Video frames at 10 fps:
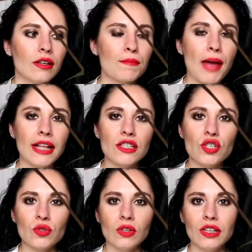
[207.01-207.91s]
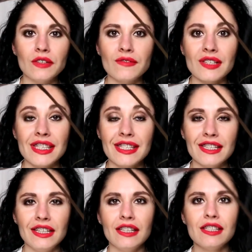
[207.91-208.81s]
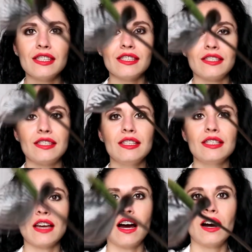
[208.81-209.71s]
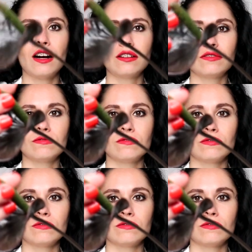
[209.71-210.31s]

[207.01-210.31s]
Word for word: managed to give seeds. Seeds are